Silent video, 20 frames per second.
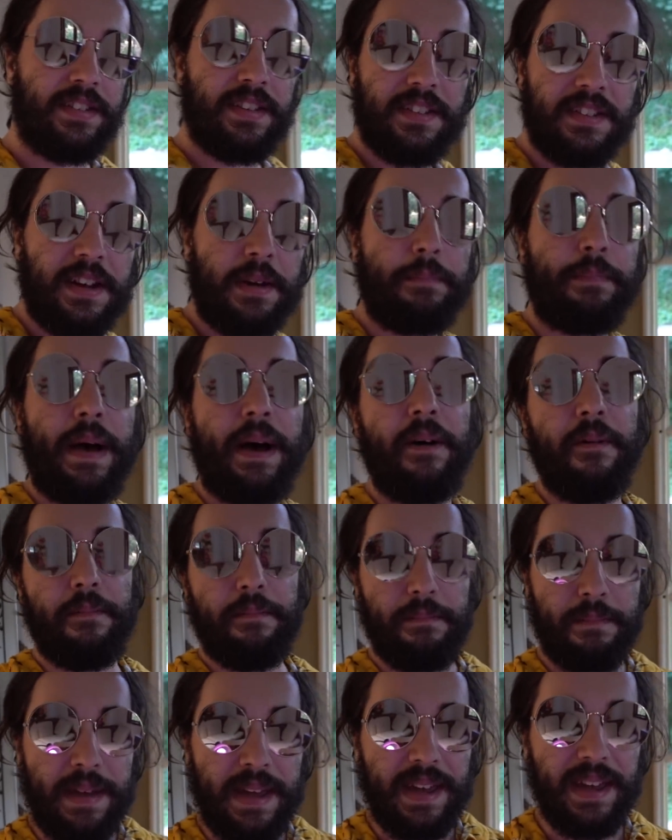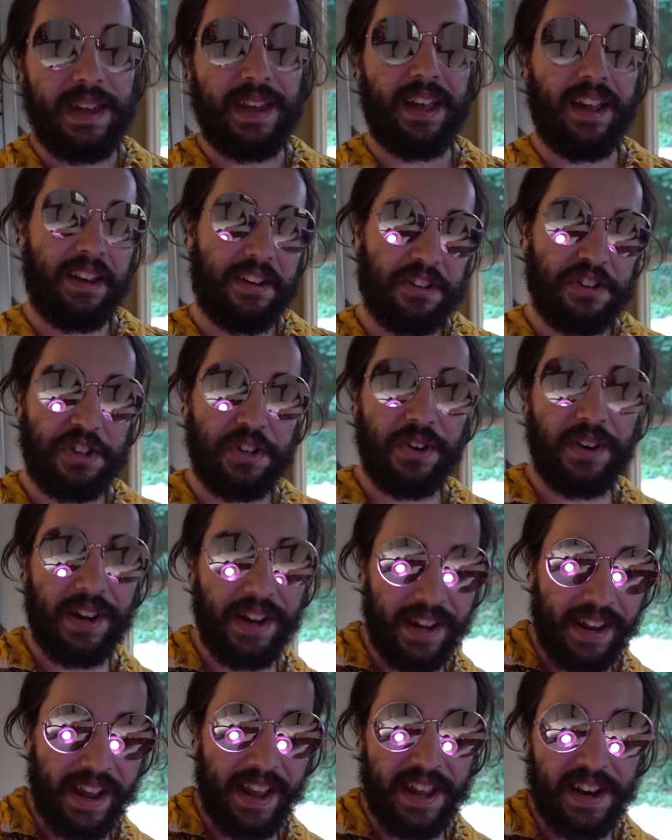isn't about me
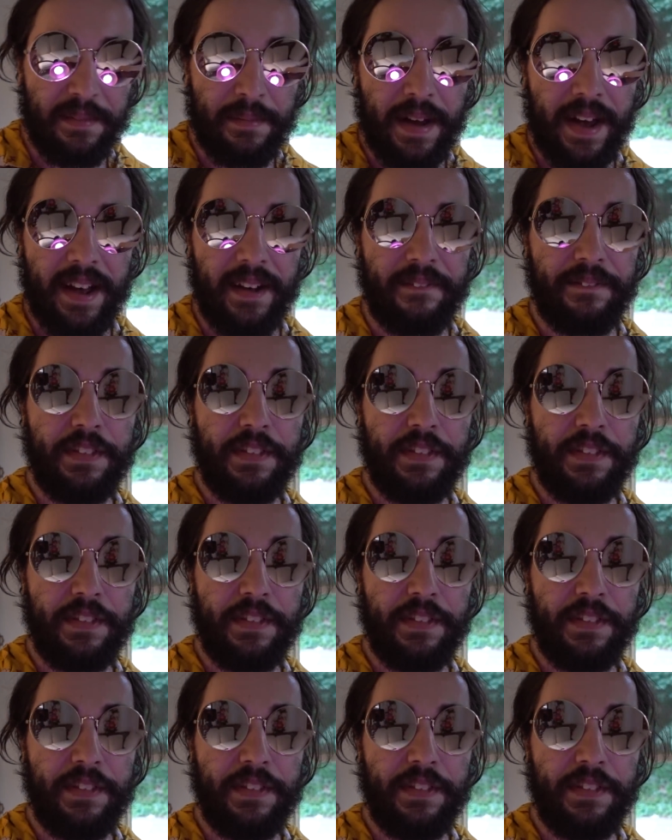enjoying anime.